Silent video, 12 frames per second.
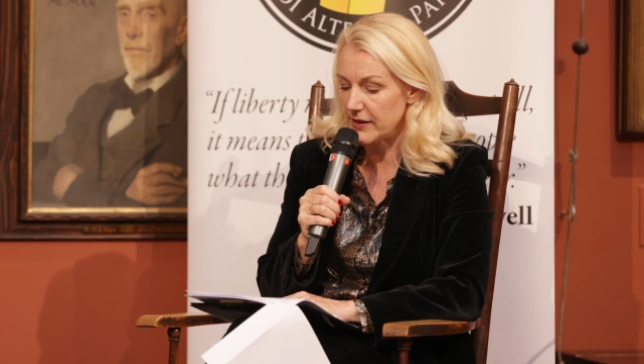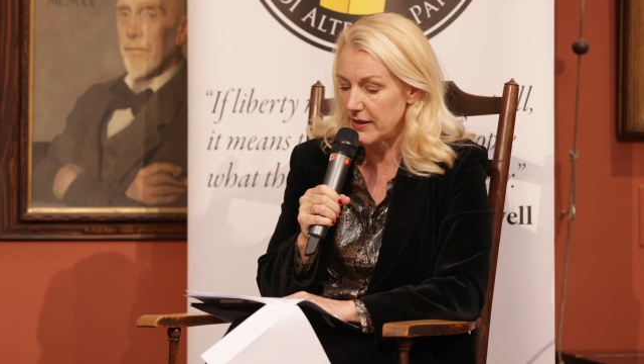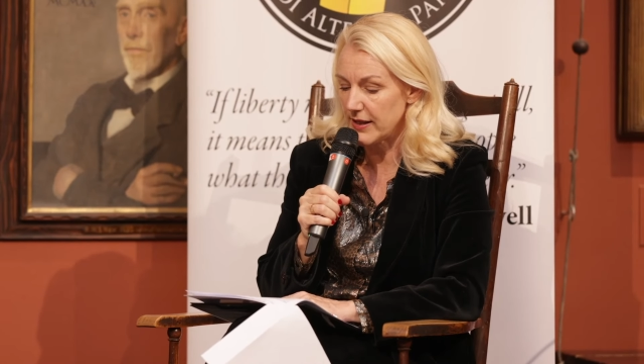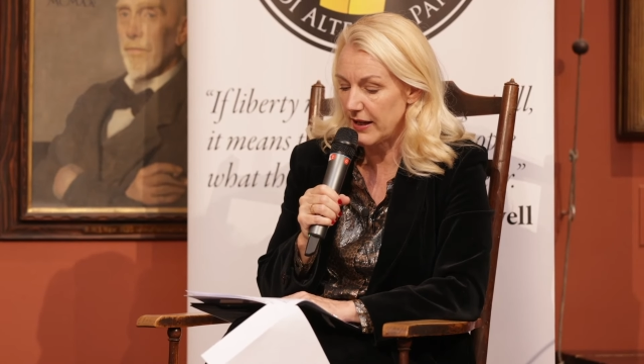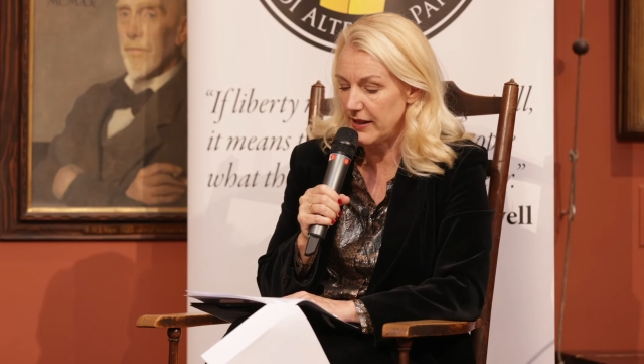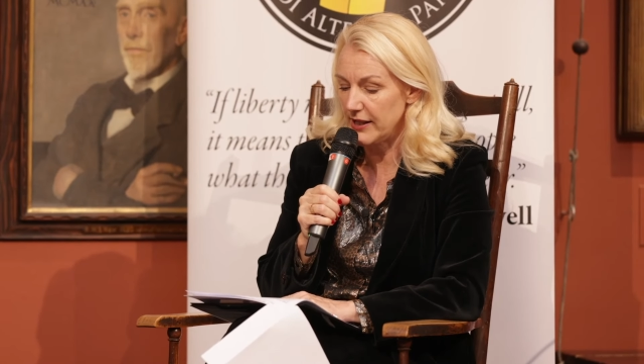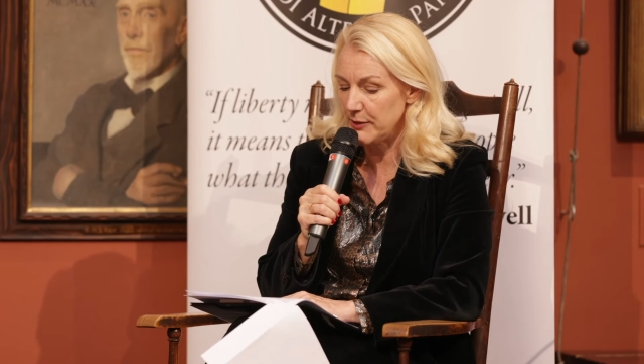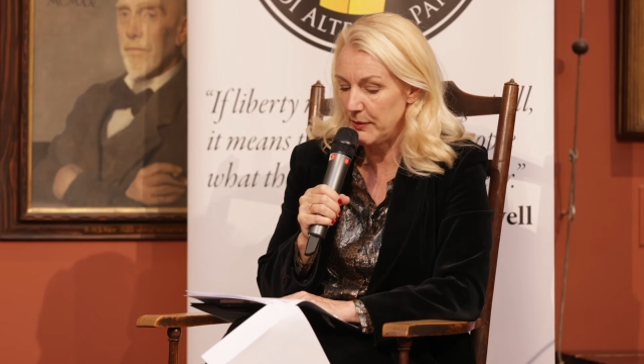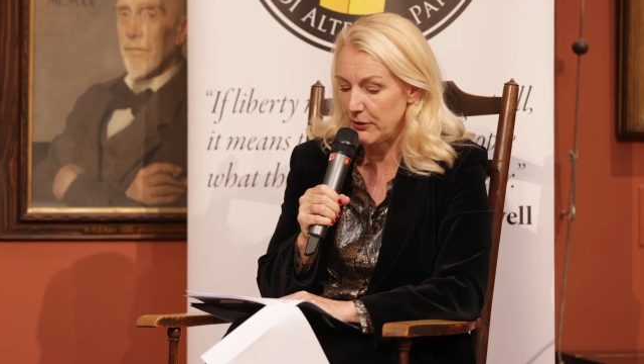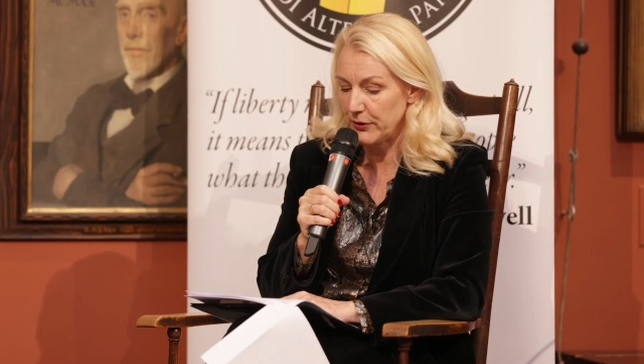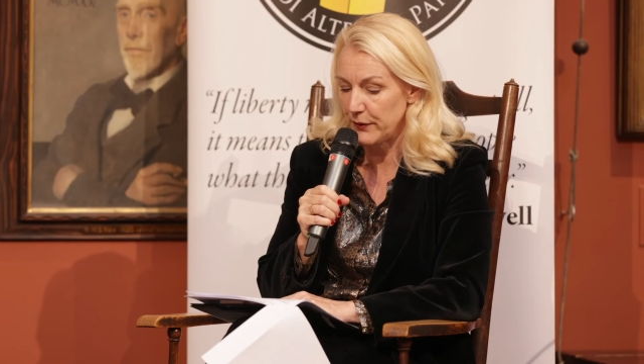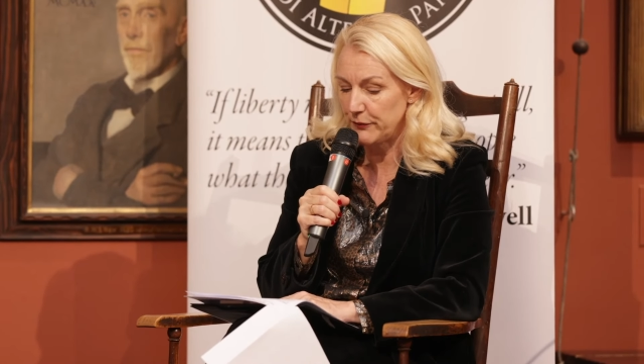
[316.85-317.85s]
say he's been
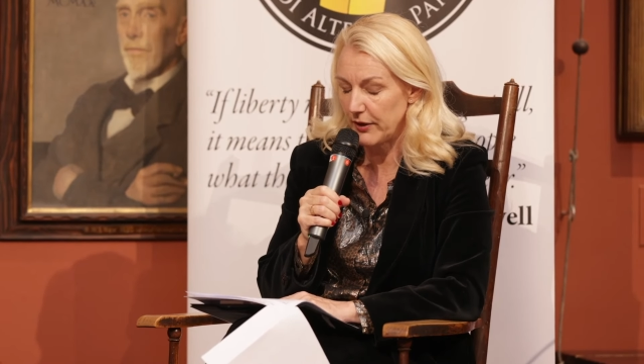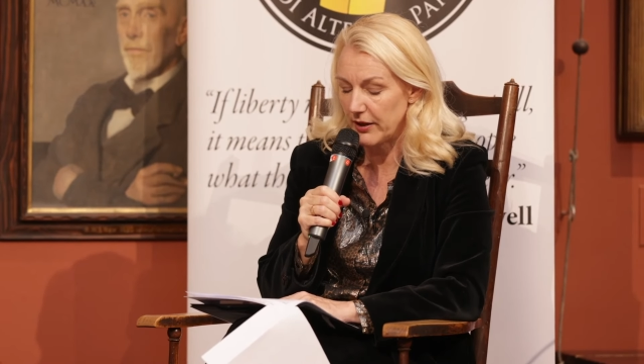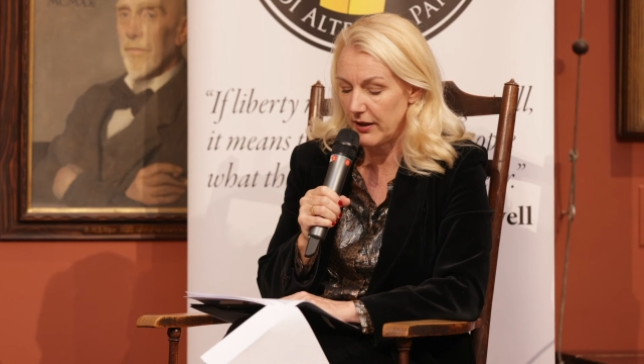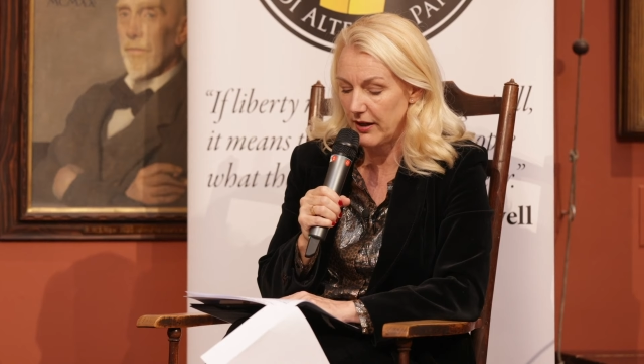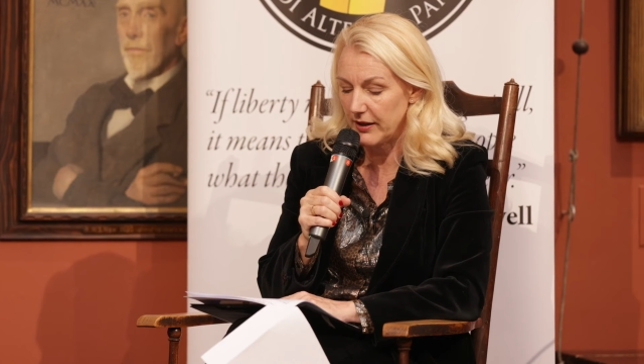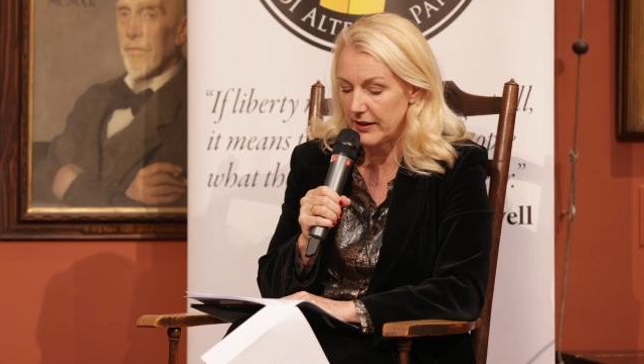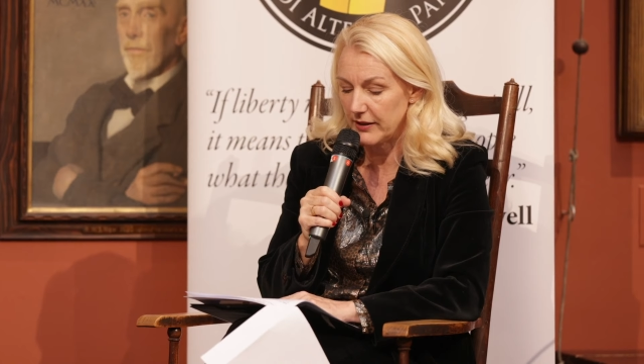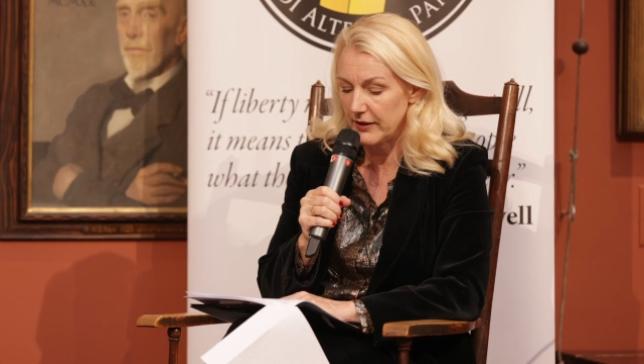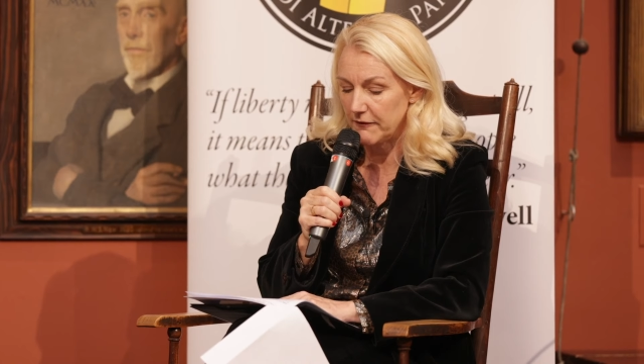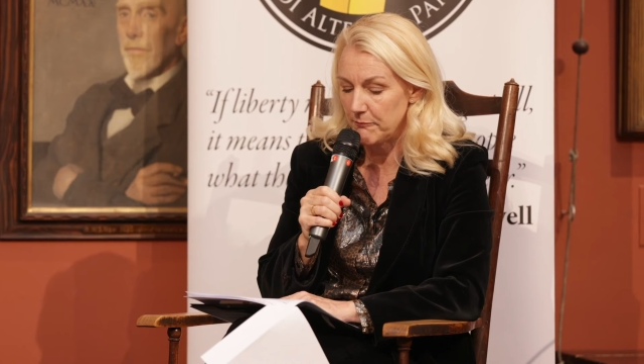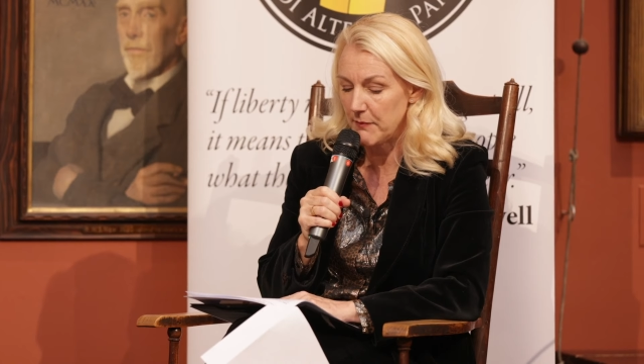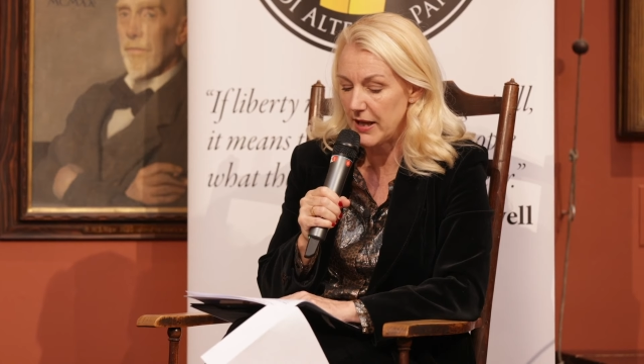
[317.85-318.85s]
on the front line
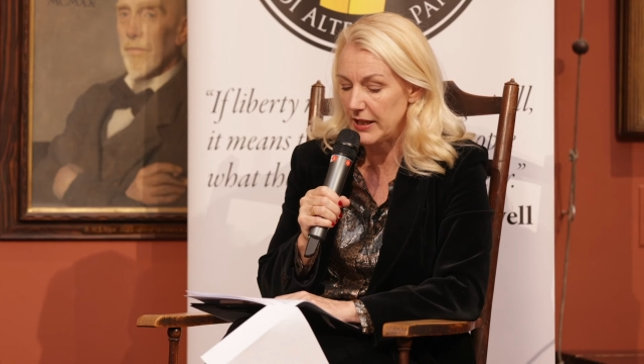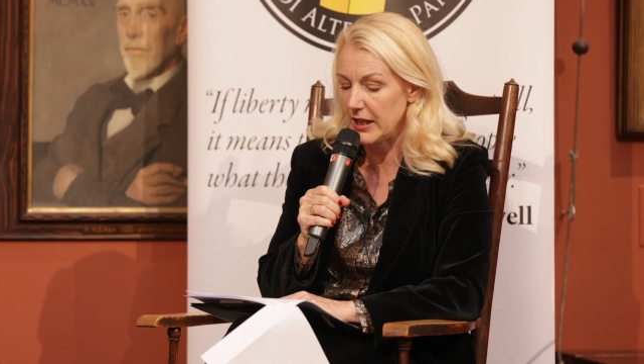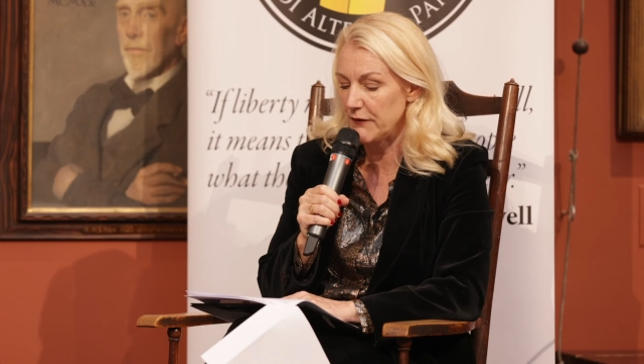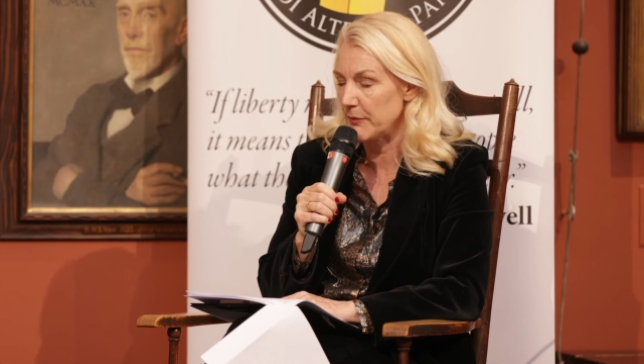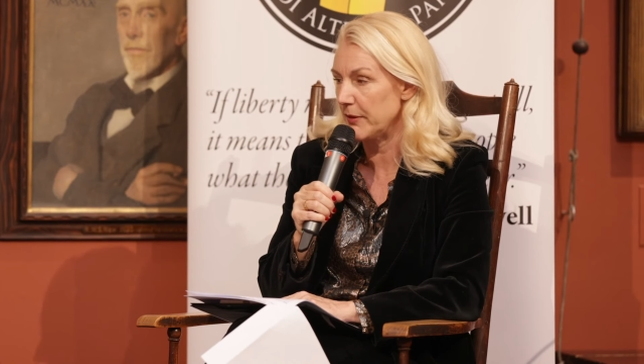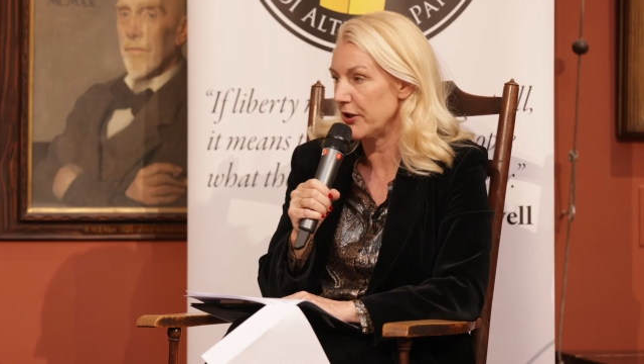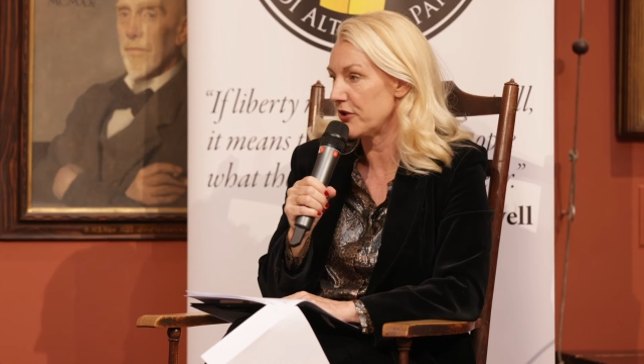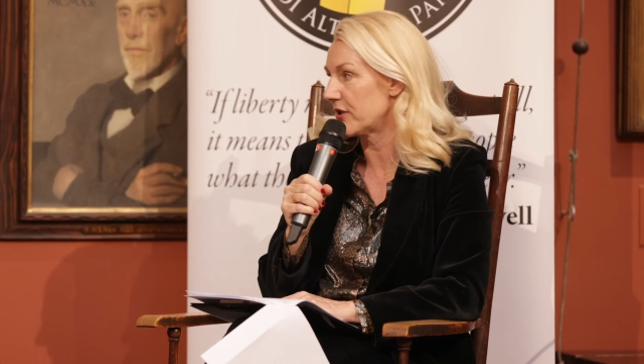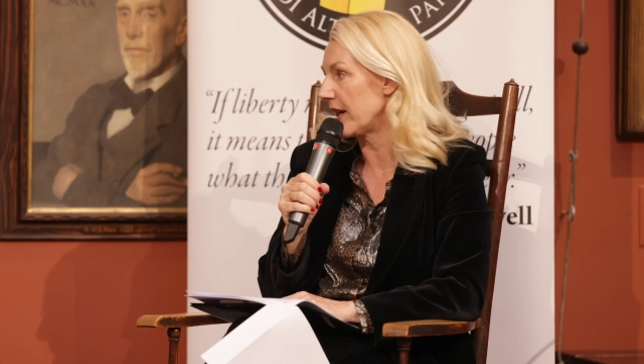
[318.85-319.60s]
of many of the most